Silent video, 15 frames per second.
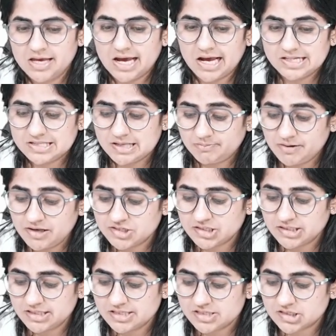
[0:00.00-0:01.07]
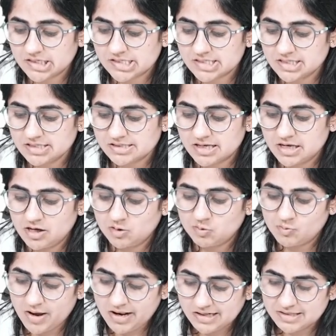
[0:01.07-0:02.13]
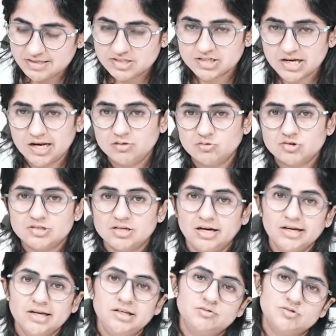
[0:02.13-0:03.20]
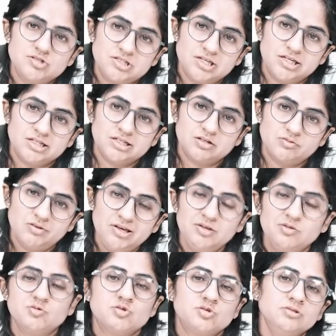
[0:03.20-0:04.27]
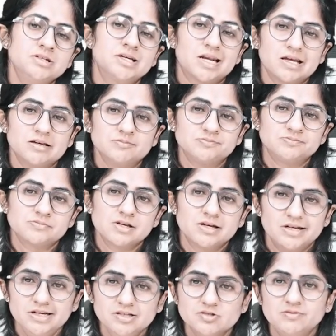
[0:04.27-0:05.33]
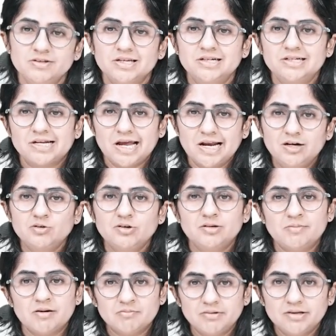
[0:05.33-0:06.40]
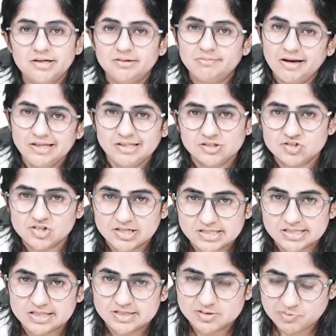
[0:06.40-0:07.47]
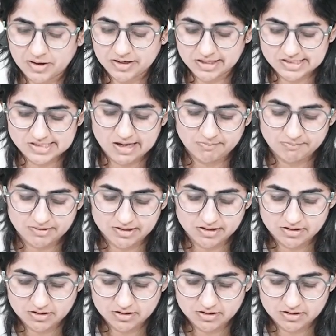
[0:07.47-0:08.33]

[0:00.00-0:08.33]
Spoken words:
And separation distress is when this child was young and he was taken away, he used to cry, right? So we can try to remember it by just this one example.